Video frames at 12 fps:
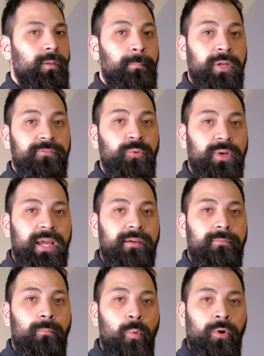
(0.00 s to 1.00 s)
But if you wanna
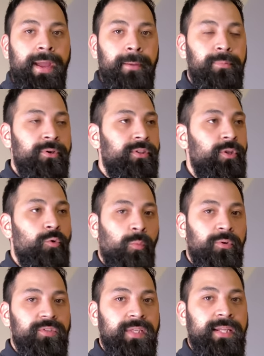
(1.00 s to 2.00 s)
have more output, the
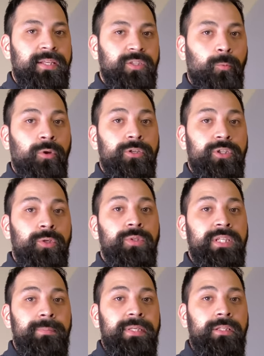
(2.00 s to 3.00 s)
normal settings are run 2
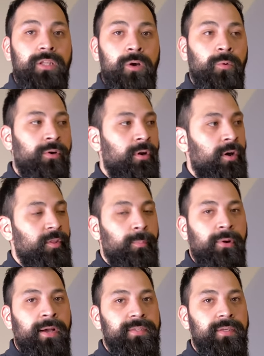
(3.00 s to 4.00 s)
dB lower on the
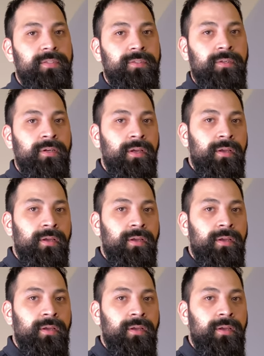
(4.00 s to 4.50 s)
processor